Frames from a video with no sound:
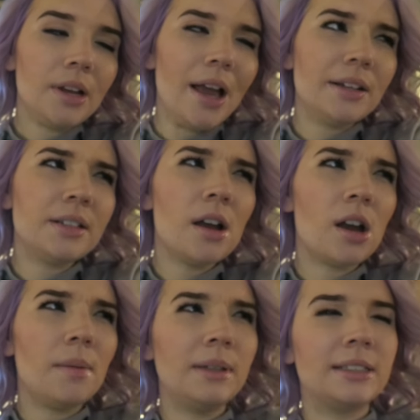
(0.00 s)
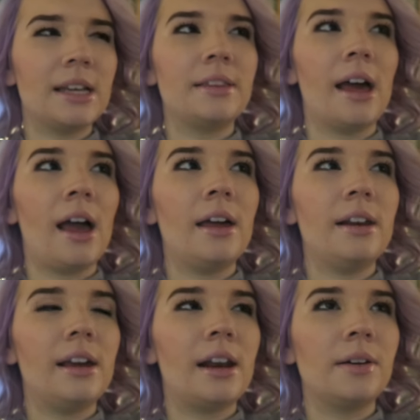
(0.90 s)
I saw comments like
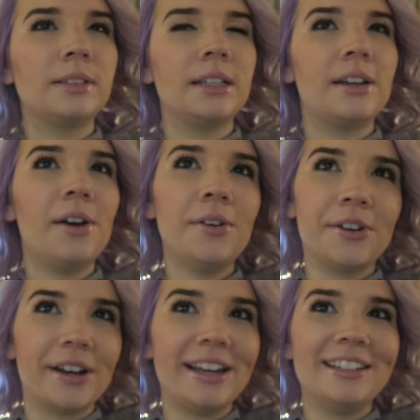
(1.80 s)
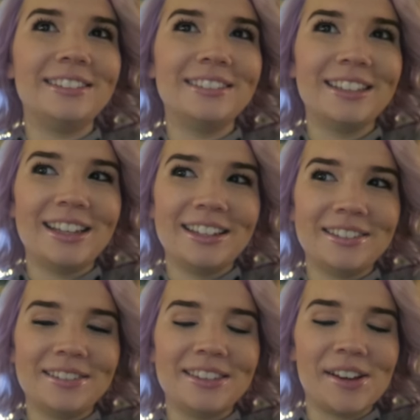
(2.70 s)
that and I was like, oh great,
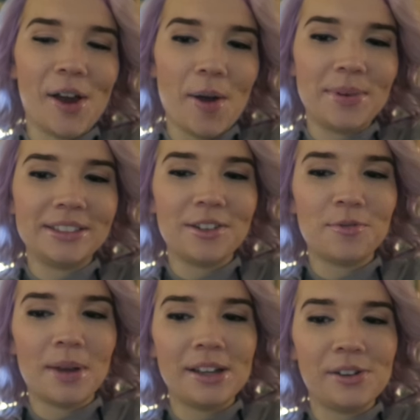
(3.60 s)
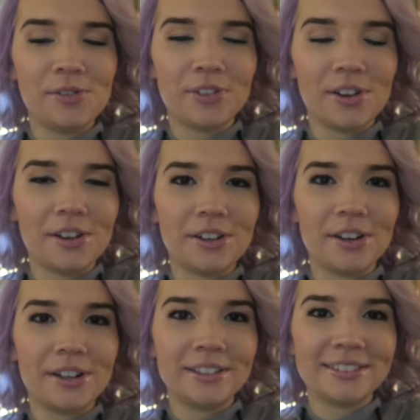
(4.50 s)
the comments of my new vlog
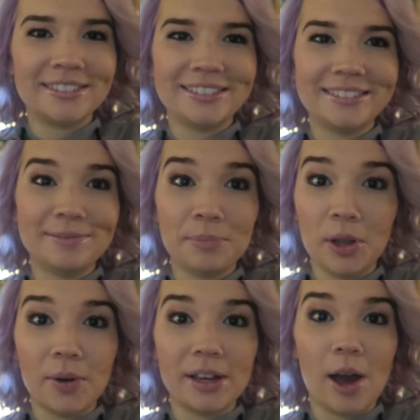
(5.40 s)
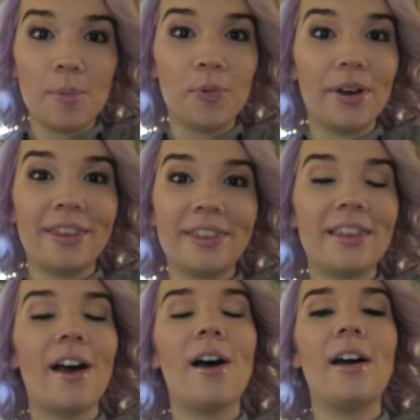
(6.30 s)
are blowing up with
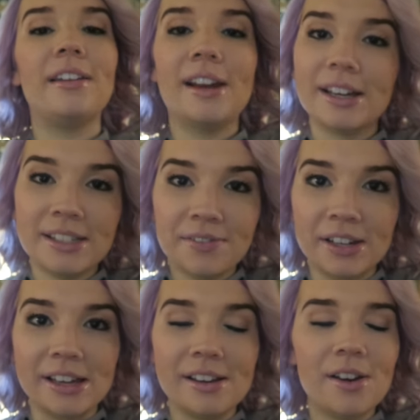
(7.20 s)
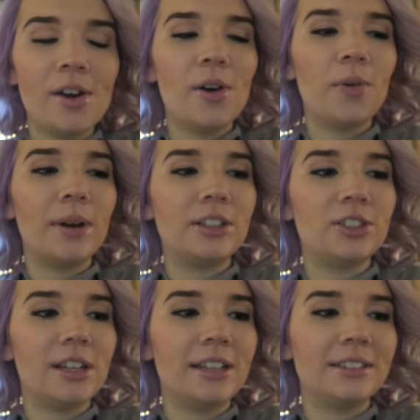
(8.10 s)
uh, negativity,
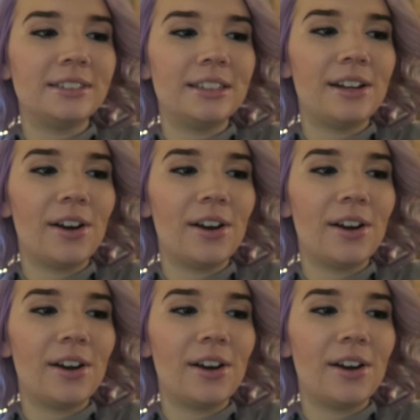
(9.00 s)
which is, you